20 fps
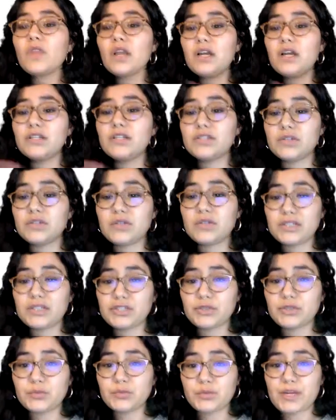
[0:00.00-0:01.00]
And so
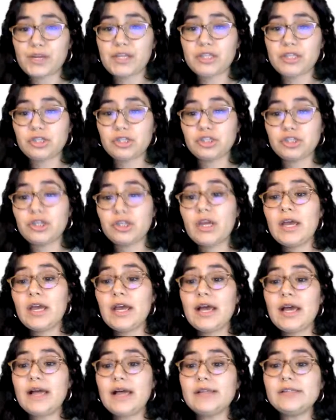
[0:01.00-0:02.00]
there's a range
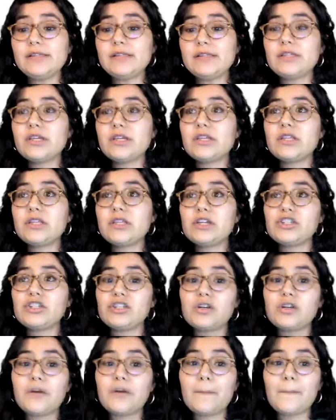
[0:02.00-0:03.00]
and there's a
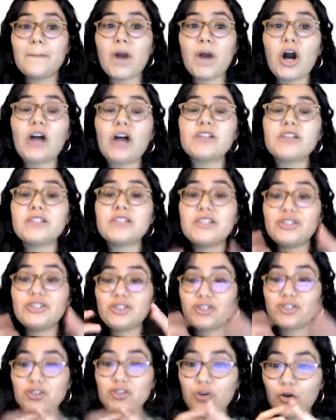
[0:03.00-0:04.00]
composite
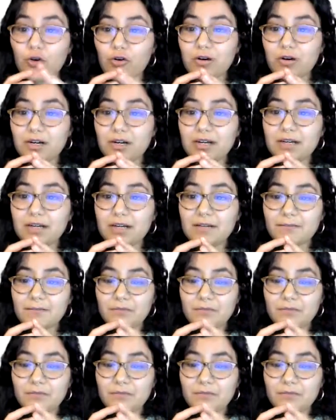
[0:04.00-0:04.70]
score,